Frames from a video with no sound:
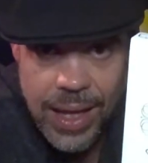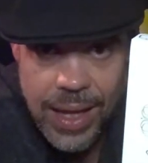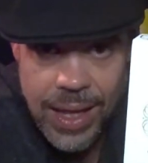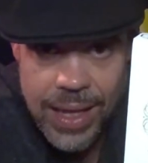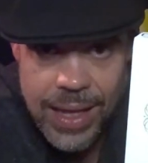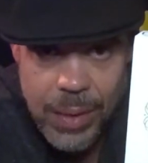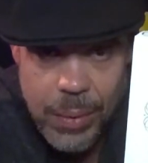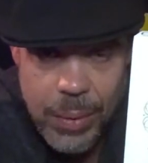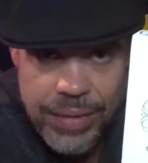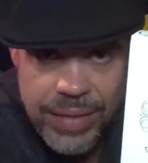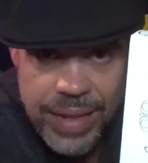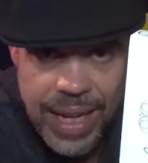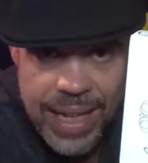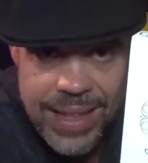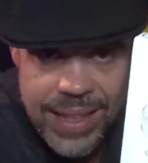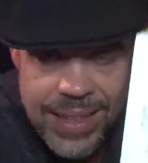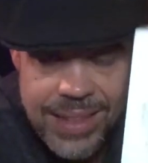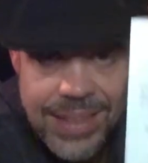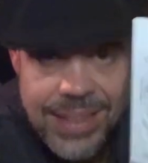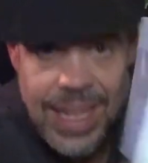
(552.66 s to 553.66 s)
And then we've got
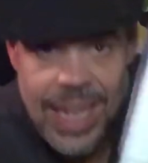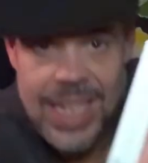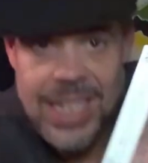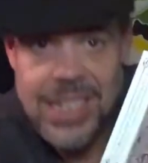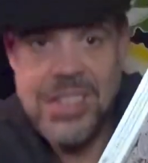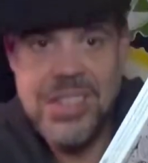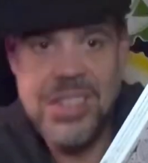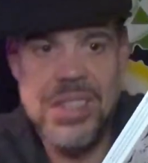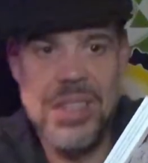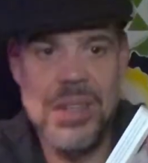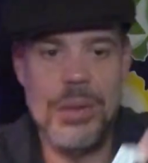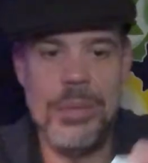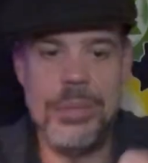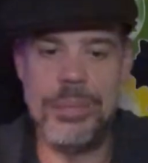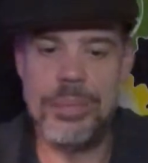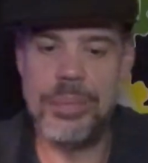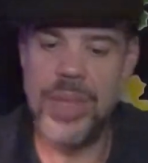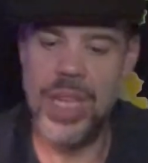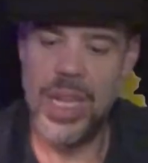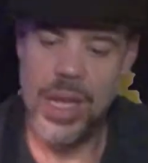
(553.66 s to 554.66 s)
this side too.
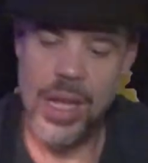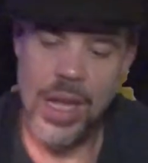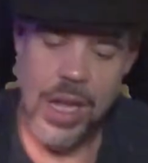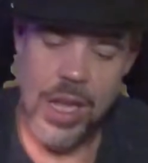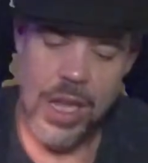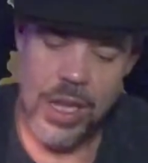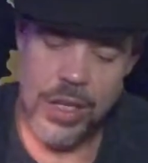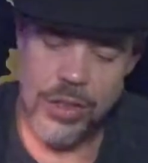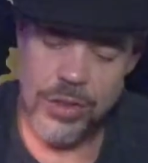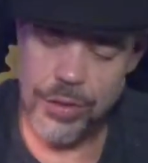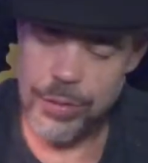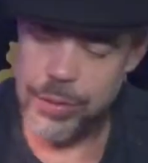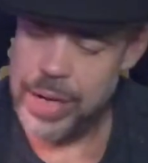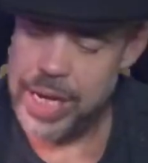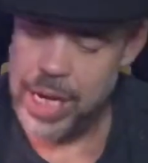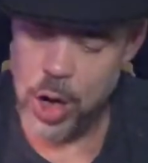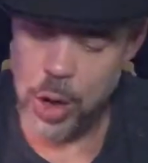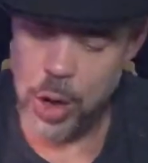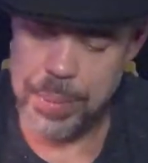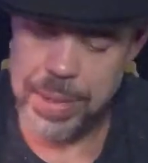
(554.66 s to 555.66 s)
So if
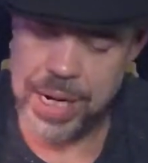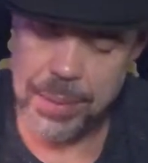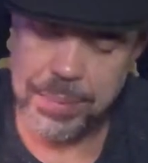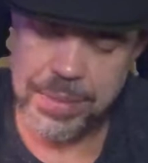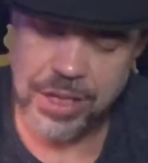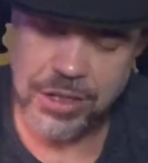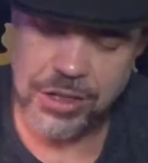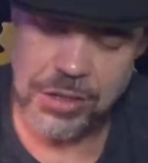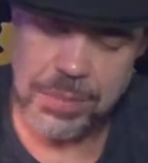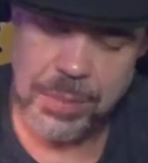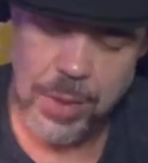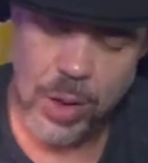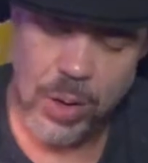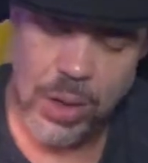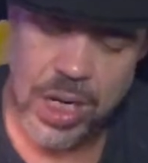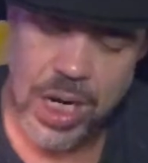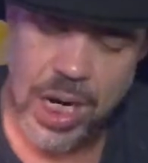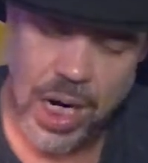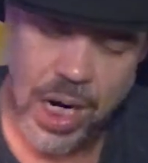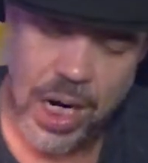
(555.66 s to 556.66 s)
we open up the
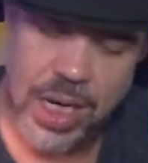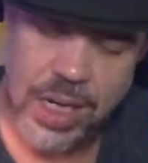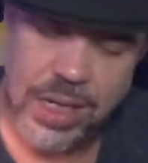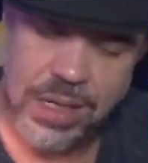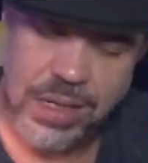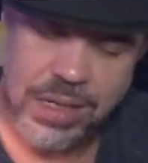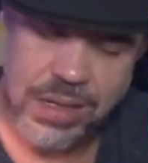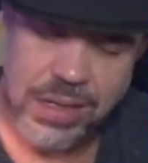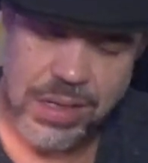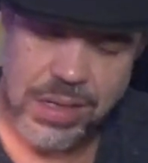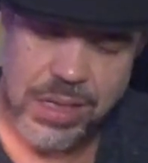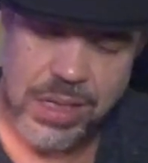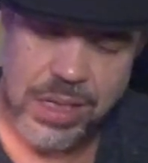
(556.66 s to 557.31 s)
Smoke cards,